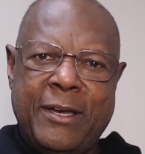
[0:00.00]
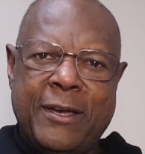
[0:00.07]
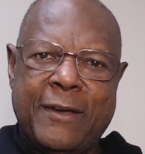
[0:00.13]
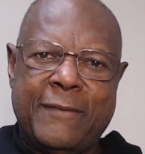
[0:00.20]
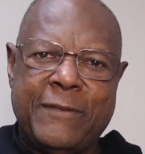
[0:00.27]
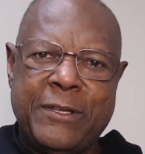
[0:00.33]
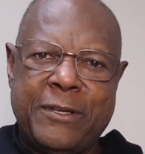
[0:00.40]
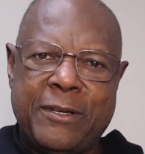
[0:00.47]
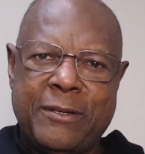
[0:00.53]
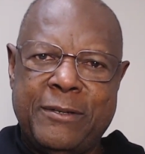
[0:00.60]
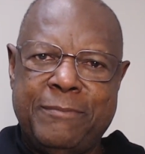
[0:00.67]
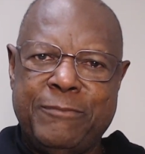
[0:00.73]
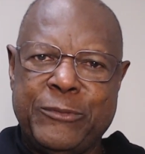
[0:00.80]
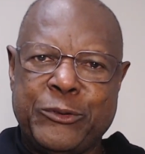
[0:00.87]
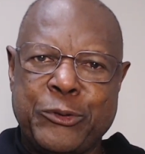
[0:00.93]
of the
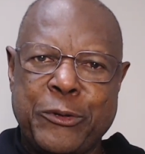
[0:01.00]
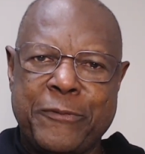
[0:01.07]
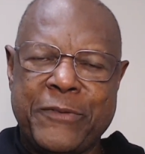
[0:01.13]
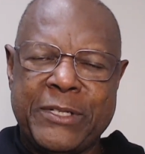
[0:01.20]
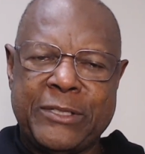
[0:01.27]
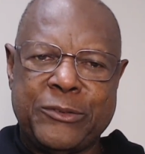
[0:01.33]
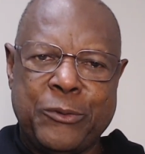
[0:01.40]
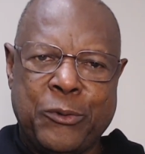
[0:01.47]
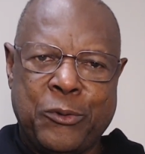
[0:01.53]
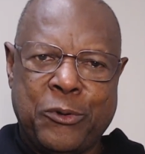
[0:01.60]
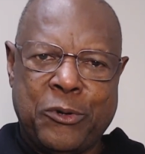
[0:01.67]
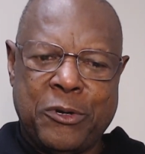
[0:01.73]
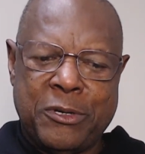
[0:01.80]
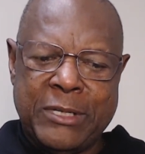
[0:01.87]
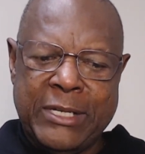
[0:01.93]
surface
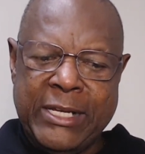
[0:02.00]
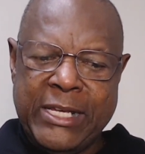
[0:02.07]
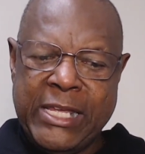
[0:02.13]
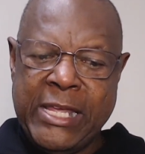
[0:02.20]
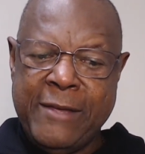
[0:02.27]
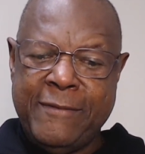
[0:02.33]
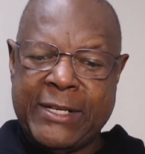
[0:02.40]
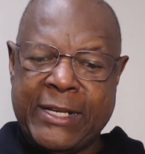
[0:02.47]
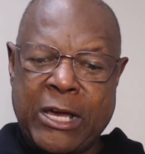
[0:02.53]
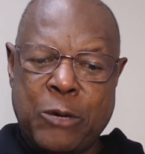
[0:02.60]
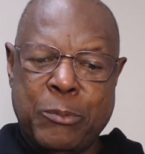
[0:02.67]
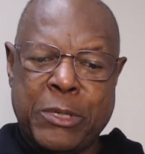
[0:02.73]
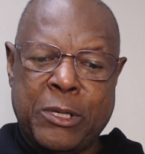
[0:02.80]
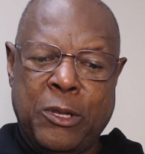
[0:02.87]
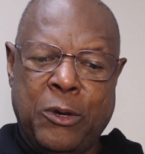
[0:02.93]
or even down
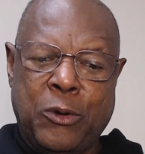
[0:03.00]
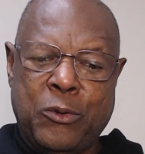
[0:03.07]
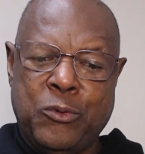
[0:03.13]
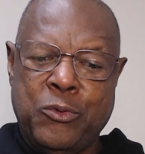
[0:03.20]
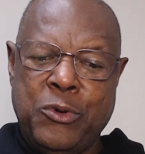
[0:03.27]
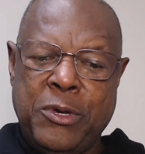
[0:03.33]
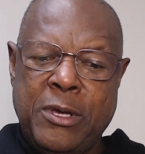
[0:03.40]
below,